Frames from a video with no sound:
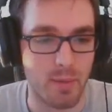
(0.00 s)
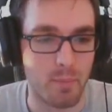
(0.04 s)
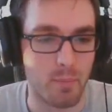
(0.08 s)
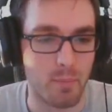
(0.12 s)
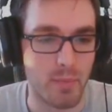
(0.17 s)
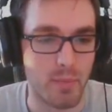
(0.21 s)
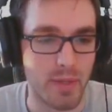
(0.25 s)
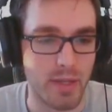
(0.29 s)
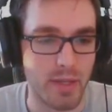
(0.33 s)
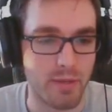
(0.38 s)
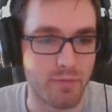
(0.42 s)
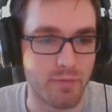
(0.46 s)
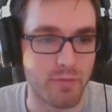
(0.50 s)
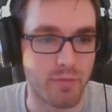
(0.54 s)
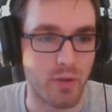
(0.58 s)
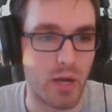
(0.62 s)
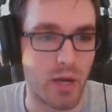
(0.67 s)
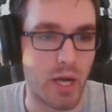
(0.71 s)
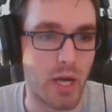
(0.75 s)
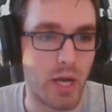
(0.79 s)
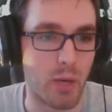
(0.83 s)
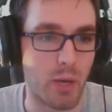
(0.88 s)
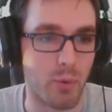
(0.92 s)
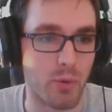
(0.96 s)
If
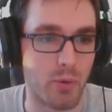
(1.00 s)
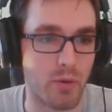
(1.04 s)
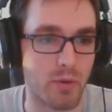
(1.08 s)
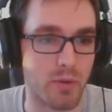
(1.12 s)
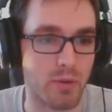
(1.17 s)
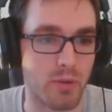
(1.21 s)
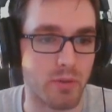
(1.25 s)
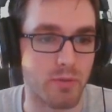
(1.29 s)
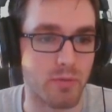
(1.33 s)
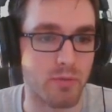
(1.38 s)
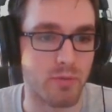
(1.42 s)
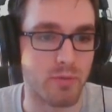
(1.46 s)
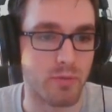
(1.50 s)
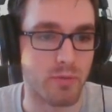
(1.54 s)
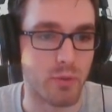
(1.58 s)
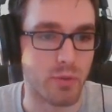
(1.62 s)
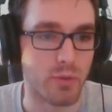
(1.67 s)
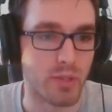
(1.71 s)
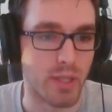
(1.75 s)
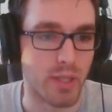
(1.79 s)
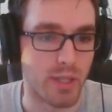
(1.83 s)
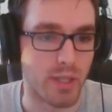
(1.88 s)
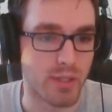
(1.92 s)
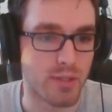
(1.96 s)
our
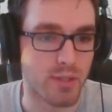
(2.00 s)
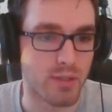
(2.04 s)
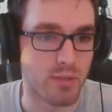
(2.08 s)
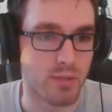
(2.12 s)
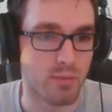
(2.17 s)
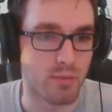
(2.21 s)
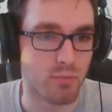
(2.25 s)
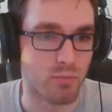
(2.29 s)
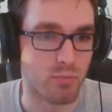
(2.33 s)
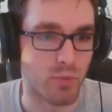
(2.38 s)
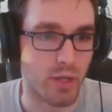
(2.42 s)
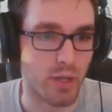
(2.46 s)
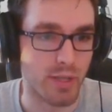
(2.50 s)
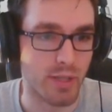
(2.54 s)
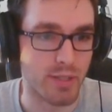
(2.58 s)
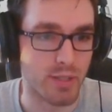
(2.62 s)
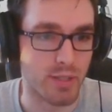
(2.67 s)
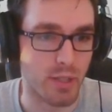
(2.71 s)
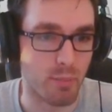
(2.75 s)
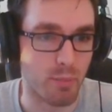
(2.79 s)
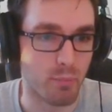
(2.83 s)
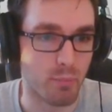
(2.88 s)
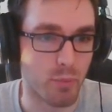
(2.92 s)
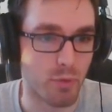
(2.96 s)
vertex lines
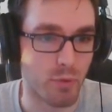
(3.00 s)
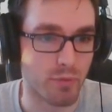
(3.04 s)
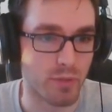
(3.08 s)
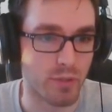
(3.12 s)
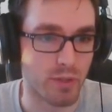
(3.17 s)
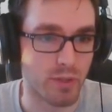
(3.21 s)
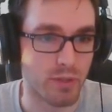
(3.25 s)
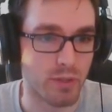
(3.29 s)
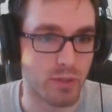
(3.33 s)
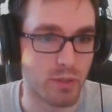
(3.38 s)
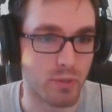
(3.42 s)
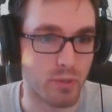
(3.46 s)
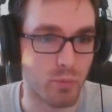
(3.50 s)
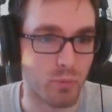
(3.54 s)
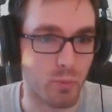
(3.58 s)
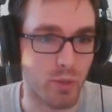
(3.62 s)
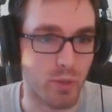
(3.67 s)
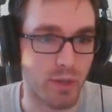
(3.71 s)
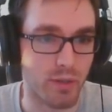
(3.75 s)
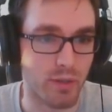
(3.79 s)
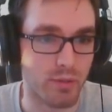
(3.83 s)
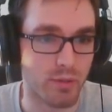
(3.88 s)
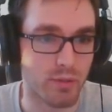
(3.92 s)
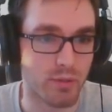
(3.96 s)
up perfectly
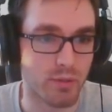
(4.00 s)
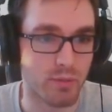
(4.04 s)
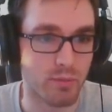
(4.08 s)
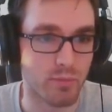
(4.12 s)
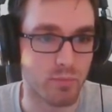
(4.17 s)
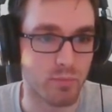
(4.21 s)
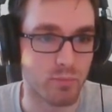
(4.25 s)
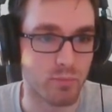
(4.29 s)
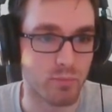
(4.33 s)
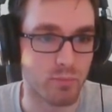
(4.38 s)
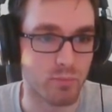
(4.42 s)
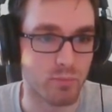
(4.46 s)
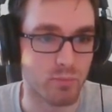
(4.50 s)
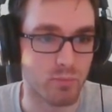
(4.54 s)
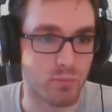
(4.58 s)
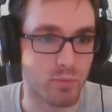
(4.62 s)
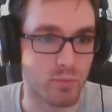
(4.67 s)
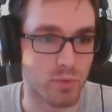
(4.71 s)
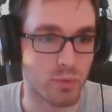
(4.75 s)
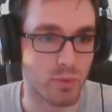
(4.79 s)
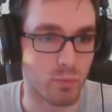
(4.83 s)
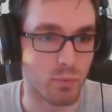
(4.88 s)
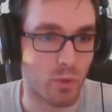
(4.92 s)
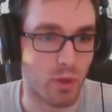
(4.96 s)
with,
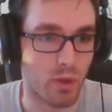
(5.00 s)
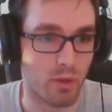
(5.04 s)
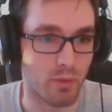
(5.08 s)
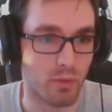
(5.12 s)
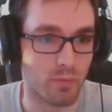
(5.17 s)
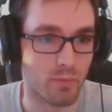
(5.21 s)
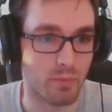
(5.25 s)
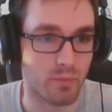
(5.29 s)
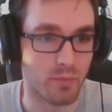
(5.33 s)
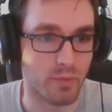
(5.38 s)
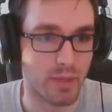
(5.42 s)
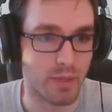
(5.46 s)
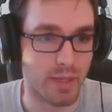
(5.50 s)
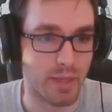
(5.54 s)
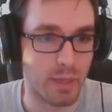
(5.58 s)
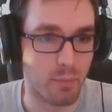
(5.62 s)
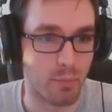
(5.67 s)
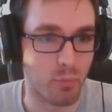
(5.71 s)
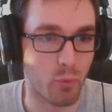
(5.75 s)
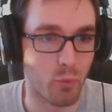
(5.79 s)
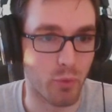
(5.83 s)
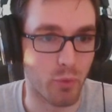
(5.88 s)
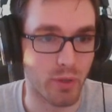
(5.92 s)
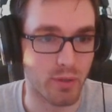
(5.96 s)
well, a
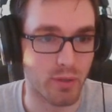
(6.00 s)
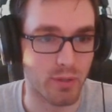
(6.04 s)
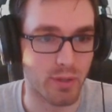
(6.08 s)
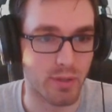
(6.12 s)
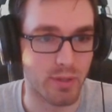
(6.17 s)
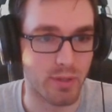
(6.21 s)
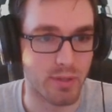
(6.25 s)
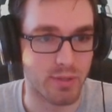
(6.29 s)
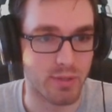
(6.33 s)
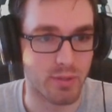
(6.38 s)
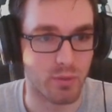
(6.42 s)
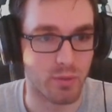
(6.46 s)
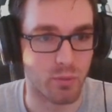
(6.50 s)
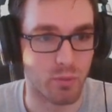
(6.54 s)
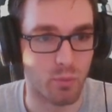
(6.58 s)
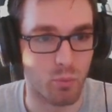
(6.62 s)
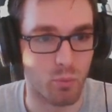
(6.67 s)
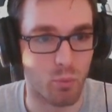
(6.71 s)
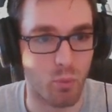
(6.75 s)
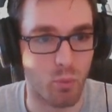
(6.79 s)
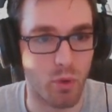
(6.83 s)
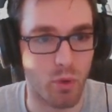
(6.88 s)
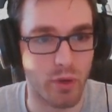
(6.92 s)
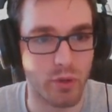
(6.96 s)
point that is
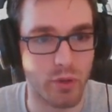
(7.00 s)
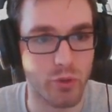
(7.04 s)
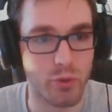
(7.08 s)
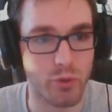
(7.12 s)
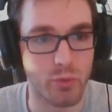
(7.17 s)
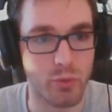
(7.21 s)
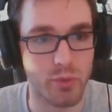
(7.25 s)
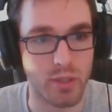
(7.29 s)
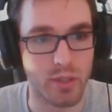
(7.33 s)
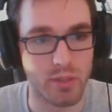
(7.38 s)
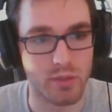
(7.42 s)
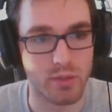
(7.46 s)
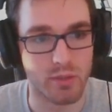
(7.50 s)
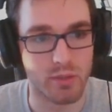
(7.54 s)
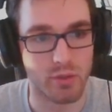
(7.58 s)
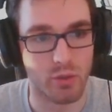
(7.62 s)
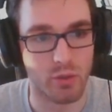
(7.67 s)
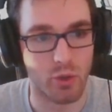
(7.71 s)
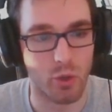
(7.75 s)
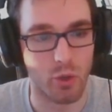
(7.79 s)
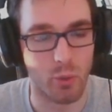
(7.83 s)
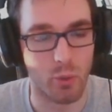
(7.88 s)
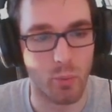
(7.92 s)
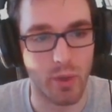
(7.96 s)
1 unit
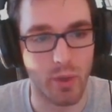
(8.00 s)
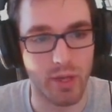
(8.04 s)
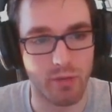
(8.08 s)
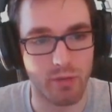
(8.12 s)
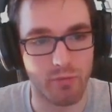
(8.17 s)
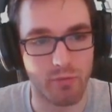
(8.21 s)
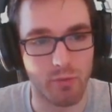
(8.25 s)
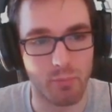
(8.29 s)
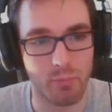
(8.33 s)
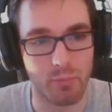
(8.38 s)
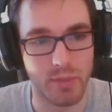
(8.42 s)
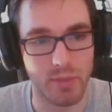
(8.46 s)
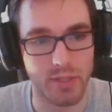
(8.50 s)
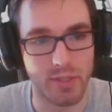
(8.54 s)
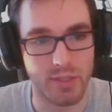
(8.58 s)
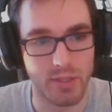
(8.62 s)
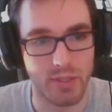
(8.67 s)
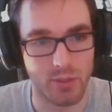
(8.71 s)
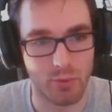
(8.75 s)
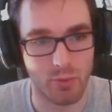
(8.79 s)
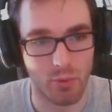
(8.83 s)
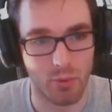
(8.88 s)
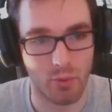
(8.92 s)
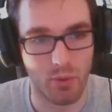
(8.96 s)
away from
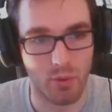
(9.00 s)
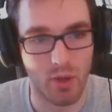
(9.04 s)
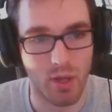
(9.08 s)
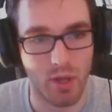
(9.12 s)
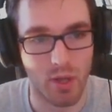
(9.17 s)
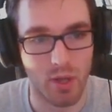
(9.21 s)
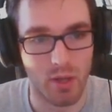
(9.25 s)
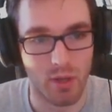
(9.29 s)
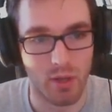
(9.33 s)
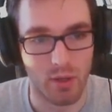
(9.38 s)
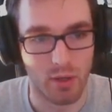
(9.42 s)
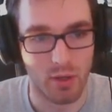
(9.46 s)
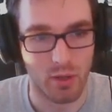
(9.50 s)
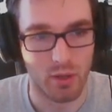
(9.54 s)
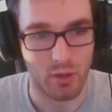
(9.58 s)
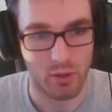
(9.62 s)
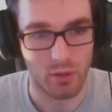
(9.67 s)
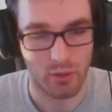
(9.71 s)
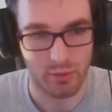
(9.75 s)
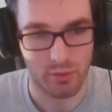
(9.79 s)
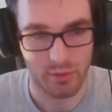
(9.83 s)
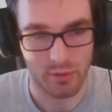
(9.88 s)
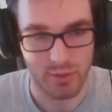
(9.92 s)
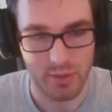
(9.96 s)
P0
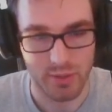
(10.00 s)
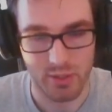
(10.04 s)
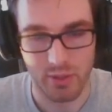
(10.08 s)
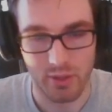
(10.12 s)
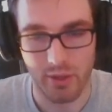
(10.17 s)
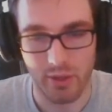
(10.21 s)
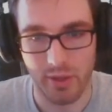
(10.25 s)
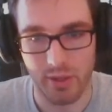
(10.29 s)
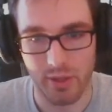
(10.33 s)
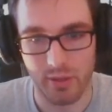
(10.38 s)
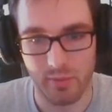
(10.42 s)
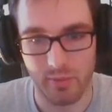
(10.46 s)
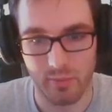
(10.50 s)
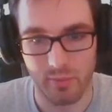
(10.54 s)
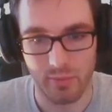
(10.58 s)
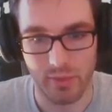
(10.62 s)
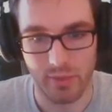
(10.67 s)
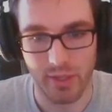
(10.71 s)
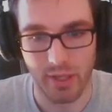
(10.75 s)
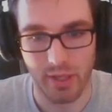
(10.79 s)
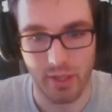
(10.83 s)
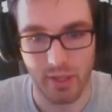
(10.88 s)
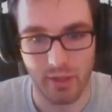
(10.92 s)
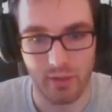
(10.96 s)
along this line,
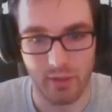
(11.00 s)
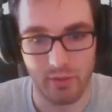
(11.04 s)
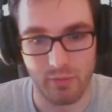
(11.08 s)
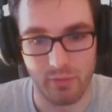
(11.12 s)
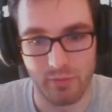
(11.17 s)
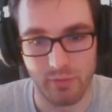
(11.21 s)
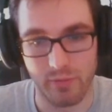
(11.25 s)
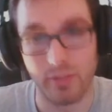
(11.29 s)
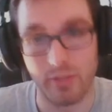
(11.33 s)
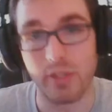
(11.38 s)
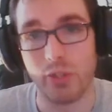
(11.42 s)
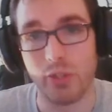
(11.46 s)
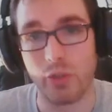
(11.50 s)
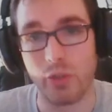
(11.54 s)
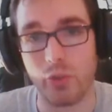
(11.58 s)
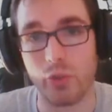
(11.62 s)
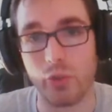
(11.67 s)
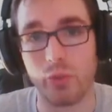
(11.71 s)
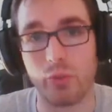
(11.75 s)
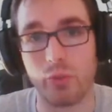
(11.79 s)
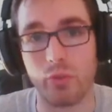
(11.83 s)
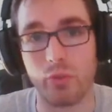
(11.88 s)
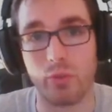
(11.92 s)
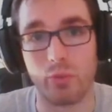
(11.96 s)
then
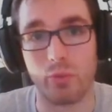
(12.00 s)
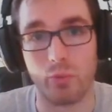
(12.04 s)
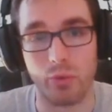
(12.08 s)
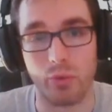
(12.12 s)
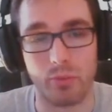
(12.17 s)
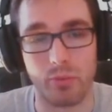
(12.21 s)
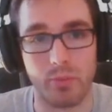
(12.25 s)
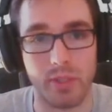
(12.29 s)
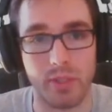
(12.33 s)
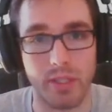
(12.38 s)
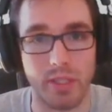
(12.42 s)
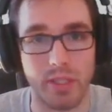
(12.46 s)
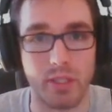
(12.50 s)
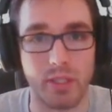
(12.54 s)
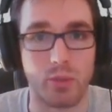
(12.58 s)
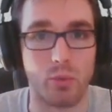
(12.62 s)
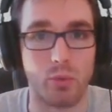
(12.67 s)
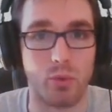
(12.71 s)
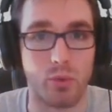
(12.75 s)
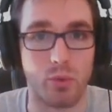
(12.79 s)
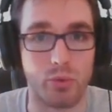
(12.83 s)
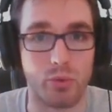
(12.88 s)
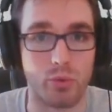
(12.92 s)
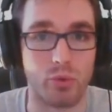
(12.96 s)
VU would be
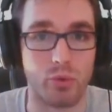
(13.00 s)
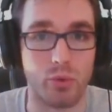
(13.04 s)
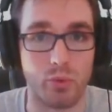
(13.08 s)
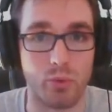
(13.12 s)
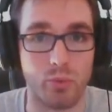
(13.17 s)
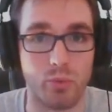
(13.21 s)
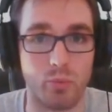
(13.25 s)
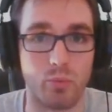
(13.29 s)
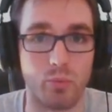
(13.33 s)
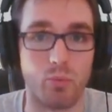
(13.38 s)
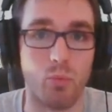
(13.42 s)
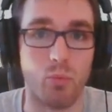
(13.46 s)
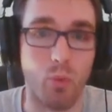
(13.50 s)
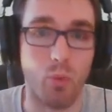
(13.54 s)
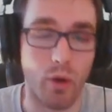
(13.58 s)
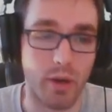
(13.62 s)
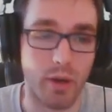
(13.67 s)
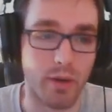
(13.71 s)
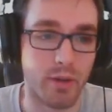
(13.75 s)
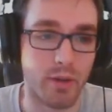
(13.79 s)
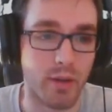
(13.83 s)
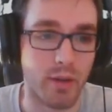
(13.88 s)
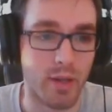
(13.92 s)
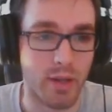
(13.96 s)
equal to
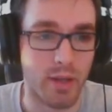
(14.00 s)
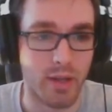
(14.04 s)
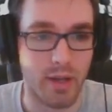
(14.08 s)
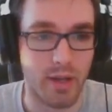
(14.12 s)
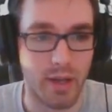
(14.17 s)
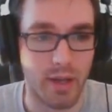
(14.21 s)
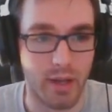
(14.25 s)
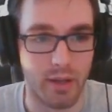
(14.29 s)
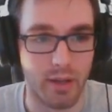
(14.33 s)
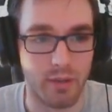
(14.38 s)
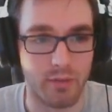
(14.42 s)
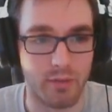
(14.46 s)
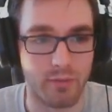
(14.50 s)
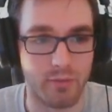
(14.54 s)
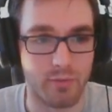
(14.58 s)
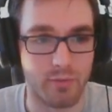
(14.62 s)
1, and